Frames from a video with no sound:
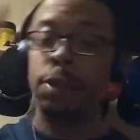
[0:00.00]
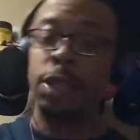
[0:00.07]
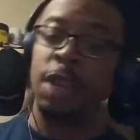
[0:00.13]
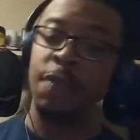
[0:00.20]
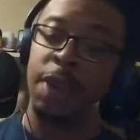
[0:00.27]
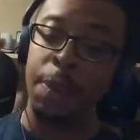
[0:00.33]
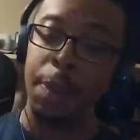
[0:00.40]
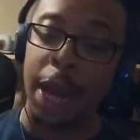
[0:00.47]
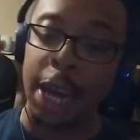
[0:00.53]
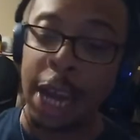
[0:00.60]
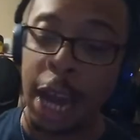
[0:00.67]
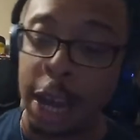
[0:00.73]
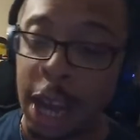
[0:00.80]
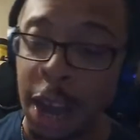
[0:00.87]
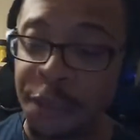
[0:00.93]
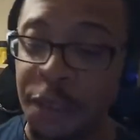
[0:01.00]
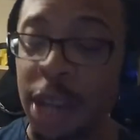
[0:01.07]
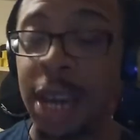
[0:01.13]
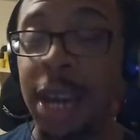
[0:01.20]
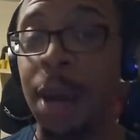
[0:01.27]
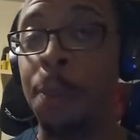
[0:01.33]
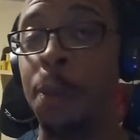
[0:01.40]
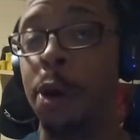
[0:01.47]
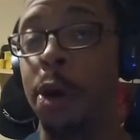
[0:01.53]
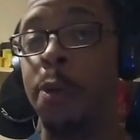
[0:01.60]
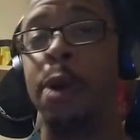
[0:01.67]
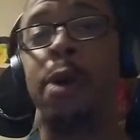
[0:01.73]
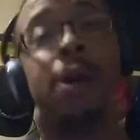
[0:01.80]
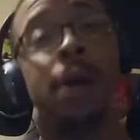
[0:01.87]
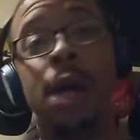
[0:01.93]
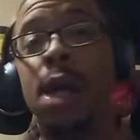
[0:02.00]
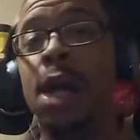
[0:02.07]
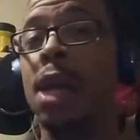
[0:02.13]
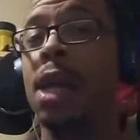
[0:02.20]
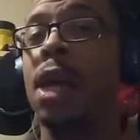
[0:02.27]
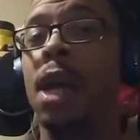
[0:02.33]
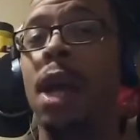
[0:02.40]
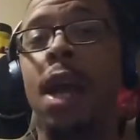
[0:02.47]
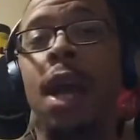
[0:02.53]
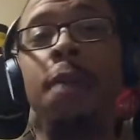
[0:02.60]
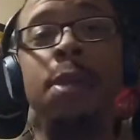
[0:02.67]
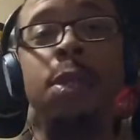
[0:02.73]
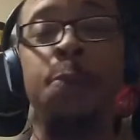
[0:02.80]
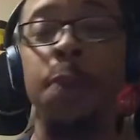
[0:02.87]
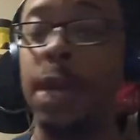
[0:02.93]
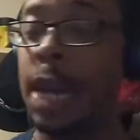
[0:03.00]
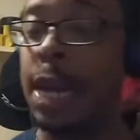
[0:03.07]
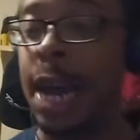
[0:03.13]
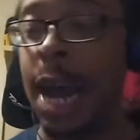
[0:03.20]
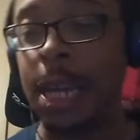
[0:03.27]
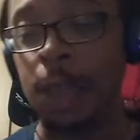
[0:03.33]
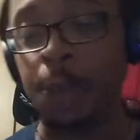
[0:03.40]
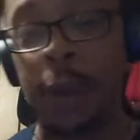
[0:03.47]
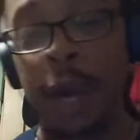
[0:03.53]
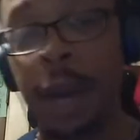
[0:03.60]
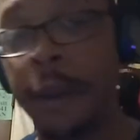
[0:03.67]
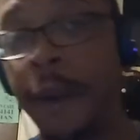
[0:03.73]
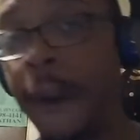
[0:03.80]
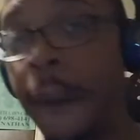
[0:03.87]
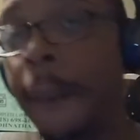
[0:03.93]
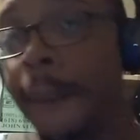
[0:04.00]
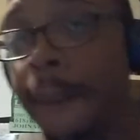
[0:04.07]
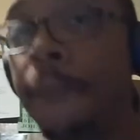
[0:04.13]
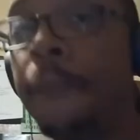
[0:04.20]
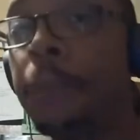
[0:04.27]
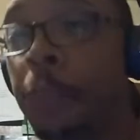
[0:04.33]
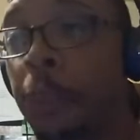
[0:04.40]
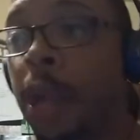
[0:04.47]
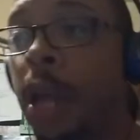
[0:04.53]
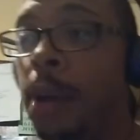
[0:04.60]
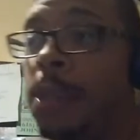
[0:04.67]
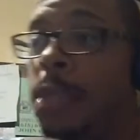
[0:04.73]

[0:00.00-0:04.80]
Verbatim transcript: TV, man. Y'all, y'all follow that boy, bro. He be speaking that knowledge, man. He be